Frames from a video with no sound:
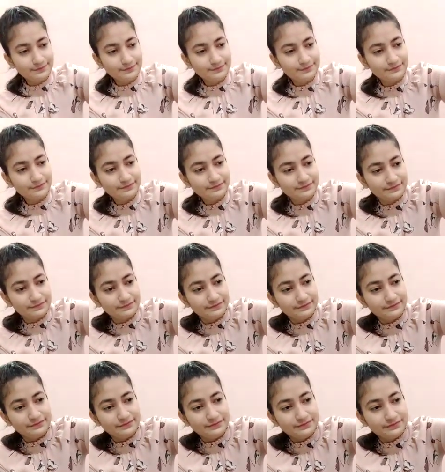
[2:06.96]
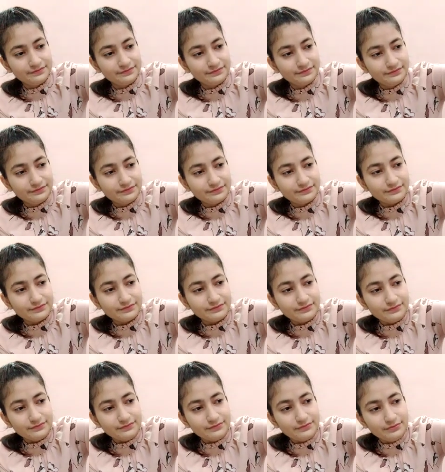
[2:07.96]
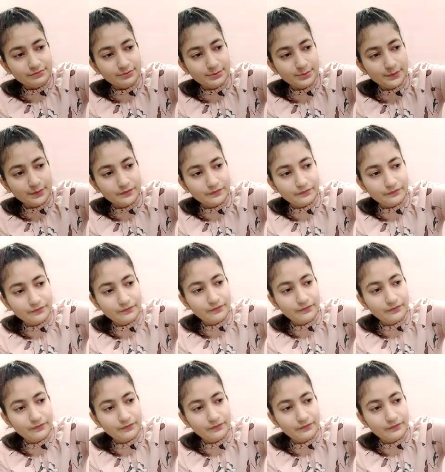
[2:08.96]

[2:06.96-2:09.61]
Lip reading: (silence)